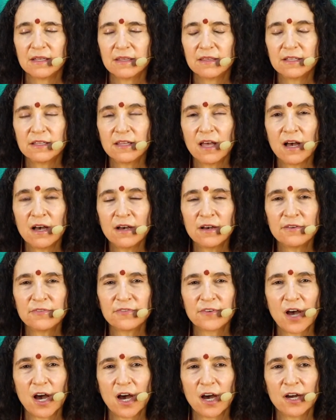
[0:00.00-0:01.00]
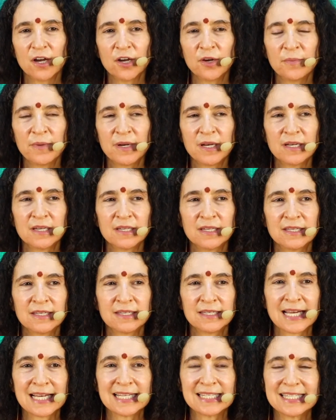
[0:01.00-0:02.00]
The law of karma
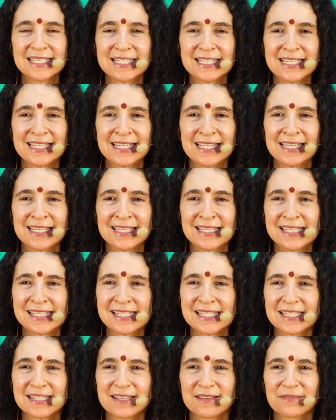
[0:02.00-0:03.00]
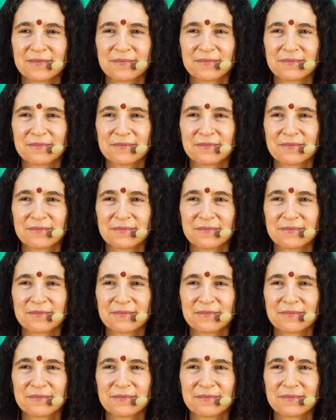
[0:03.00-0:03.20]
and destiny is